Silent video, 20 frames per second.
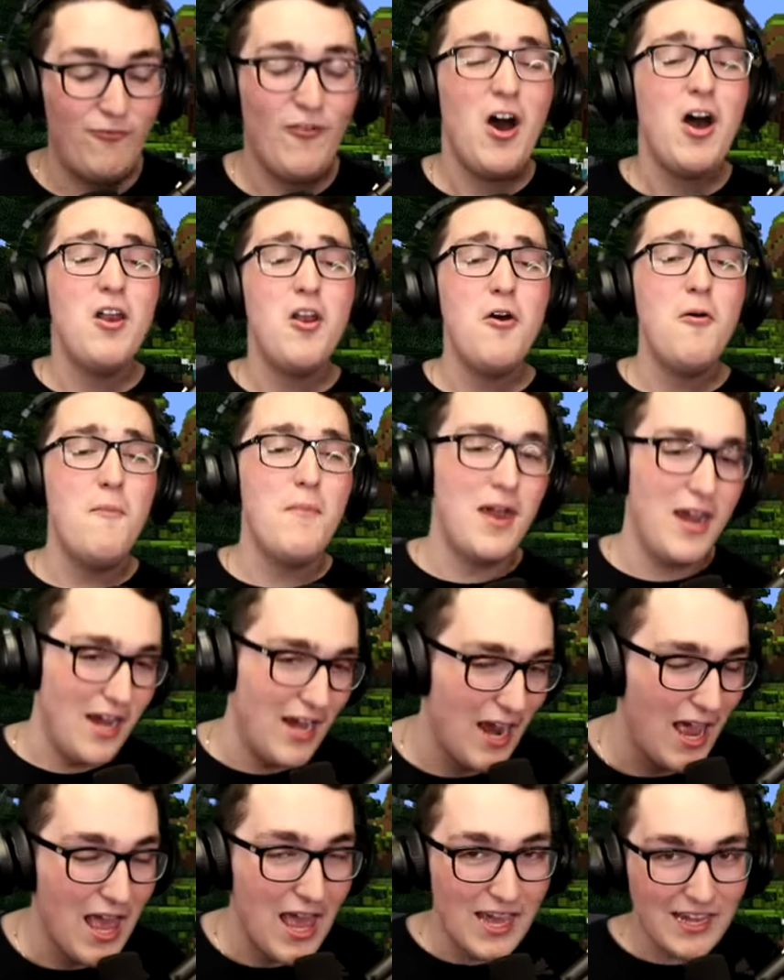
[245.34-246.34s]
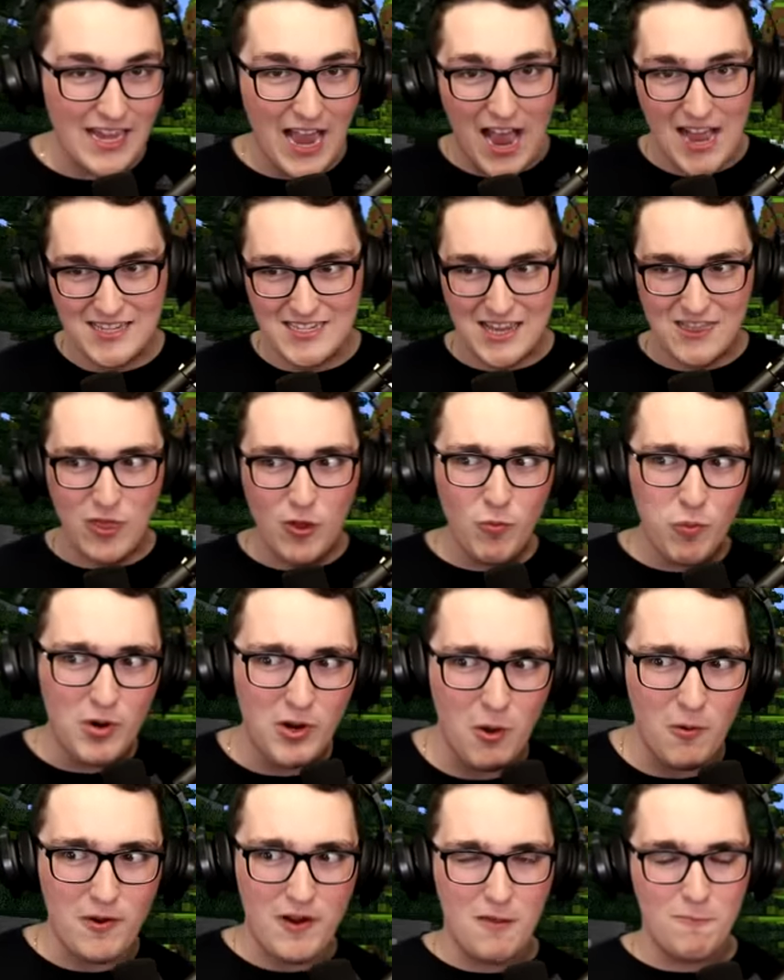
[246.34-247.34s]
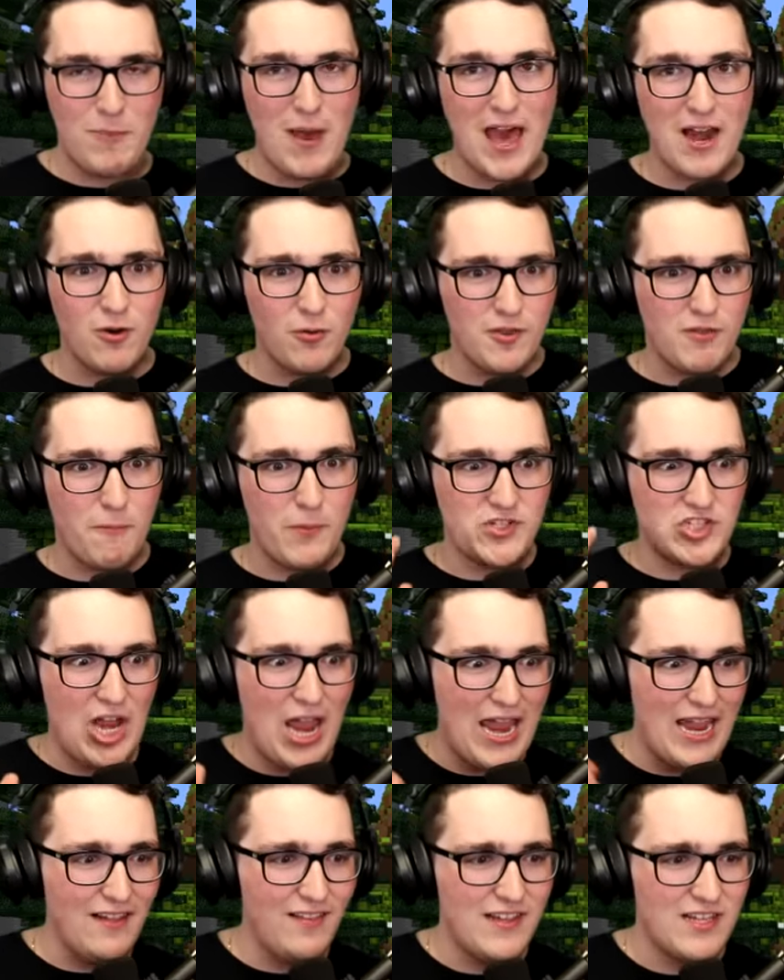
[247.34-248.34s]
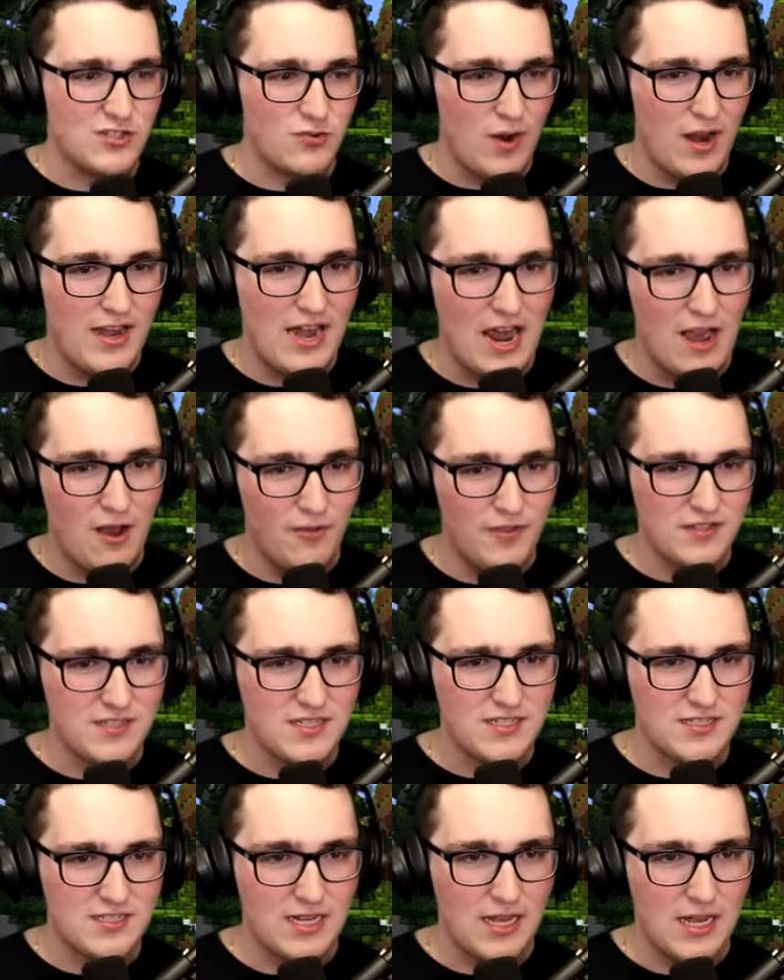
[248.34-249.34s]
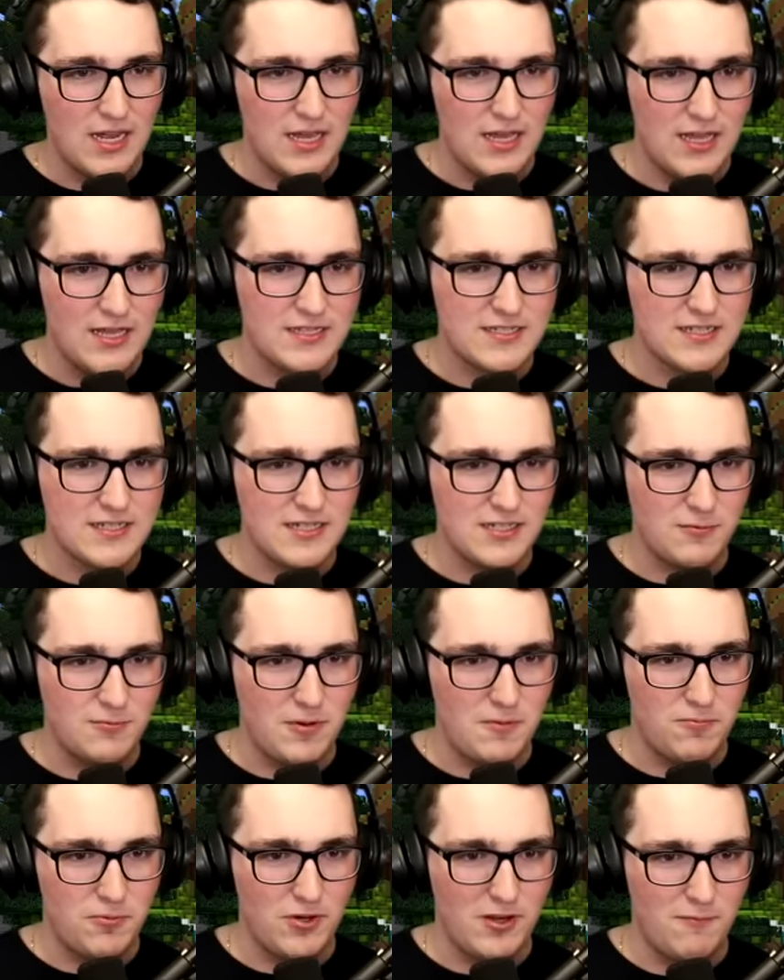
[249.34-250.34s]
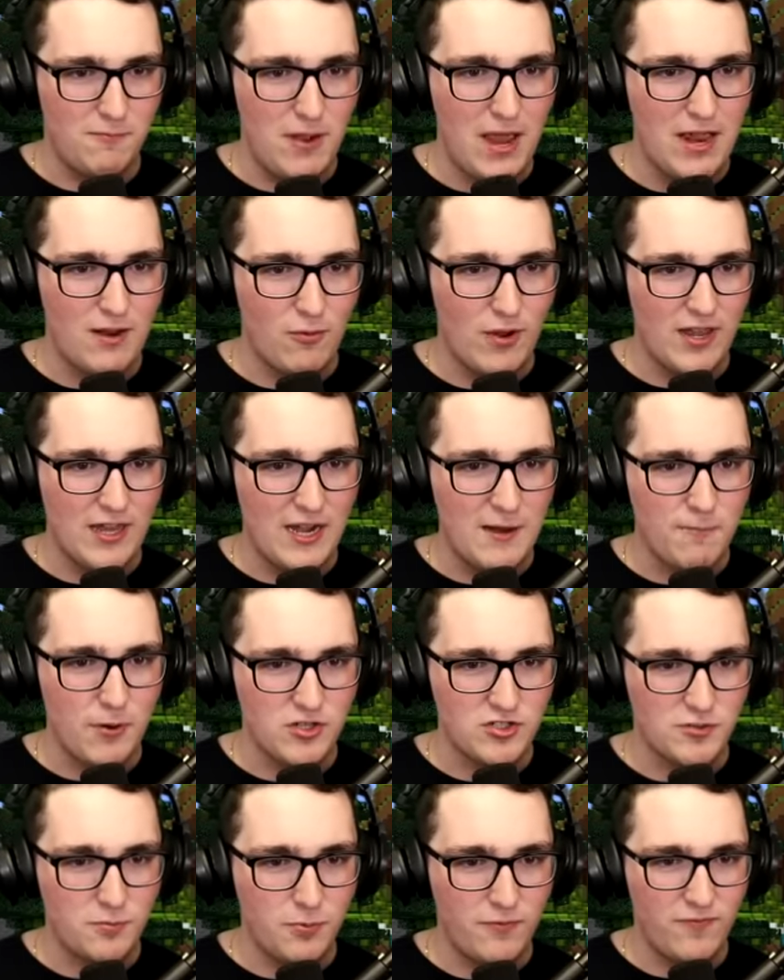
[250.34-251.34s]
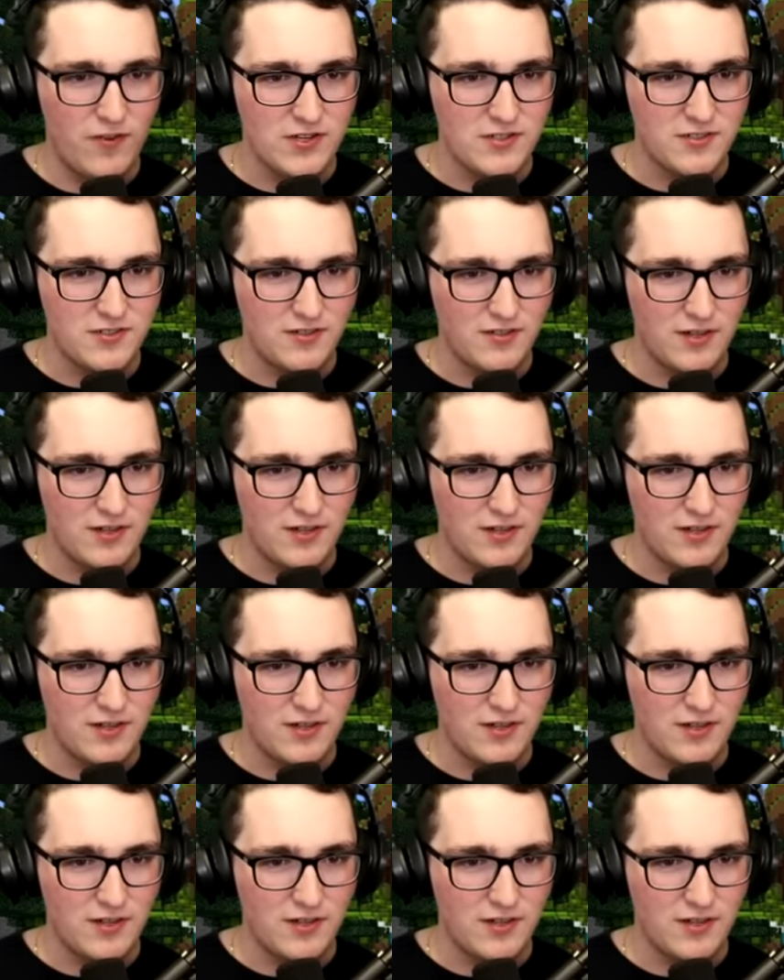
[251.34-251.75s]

Follow me. Guys, I think we're going to the battle with a bunch of aliens right now. This is... This is going to be pretty bad. Wait, can I punch the professor?